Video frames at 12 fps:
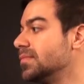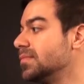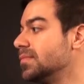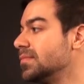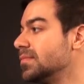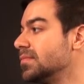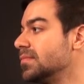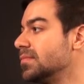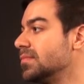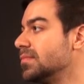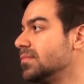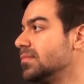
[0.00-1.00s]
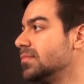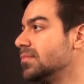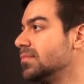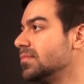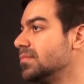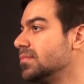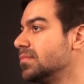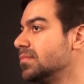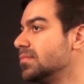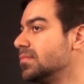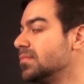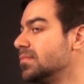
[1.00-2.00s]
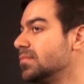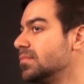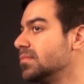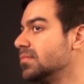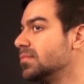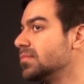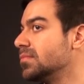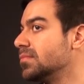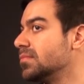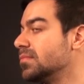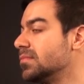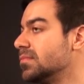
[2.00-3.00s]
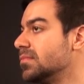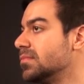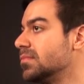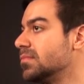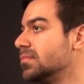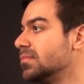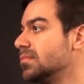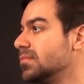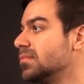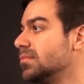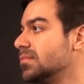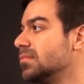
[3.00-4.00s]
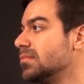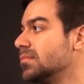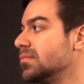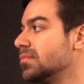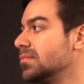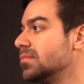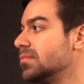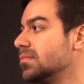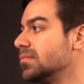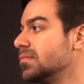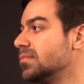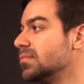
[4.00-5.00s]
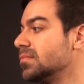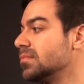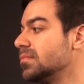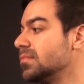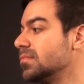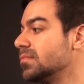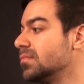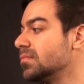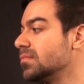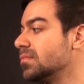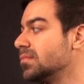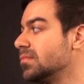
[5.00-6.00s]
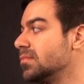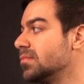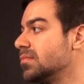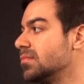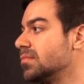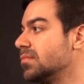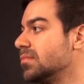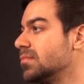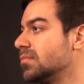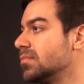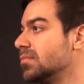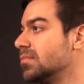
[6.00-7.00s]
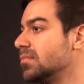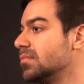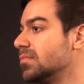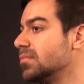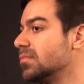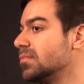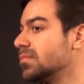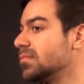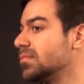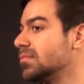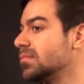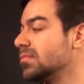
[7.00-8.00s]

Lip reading: [no speech]